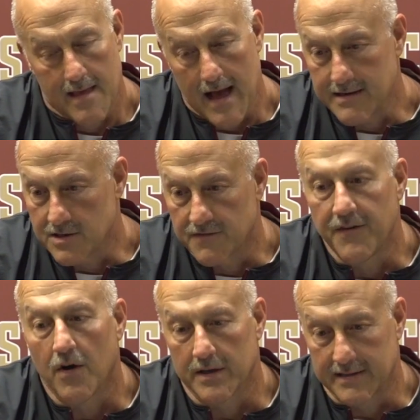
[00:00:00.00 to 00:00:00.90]
I just
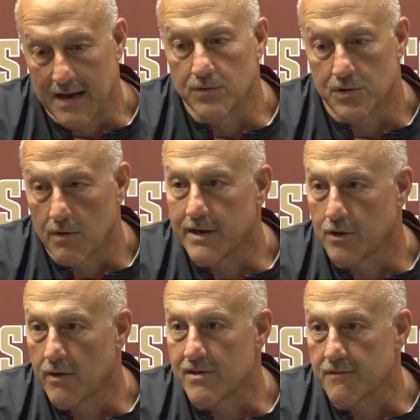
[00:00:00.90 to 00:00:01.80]
felt like that was the right
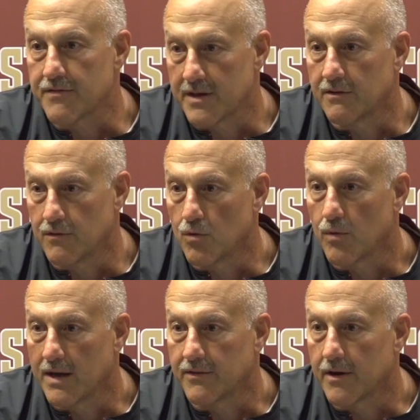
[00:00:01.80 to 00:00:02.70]
aggressive thing to do
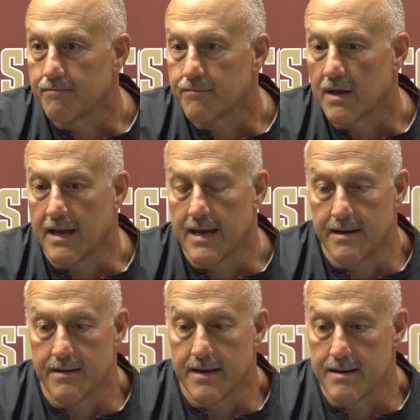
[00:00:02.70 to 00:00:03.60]
right there.
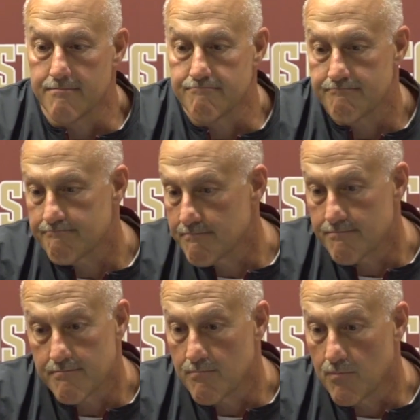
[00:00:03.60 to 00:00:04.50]
And
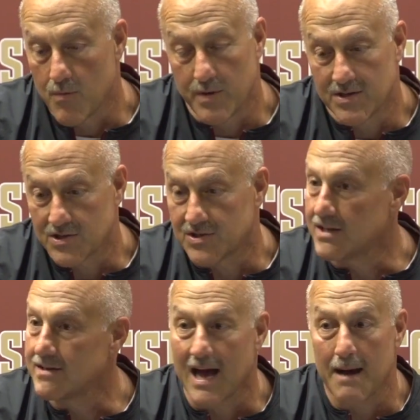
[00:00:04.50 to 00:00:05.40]
we just
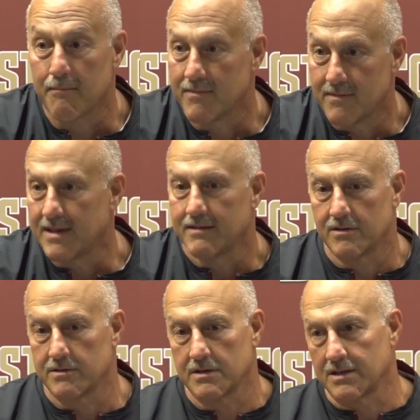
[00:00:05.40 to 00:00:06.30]
didn't
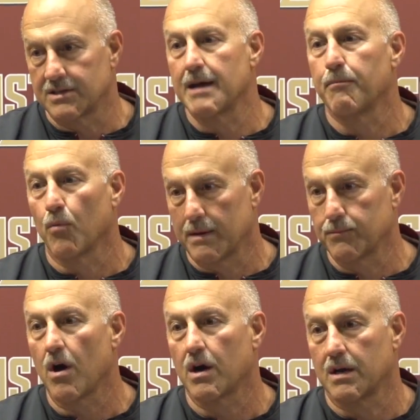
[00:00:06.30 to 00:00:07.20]
there's an example of what I'm
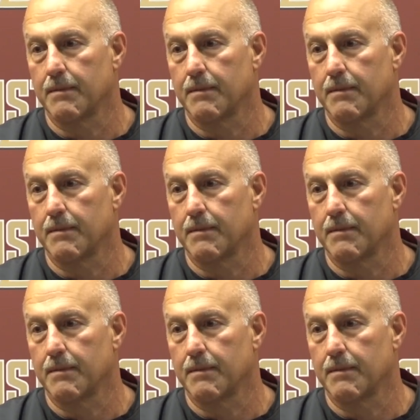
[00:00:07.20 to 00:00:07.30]
talking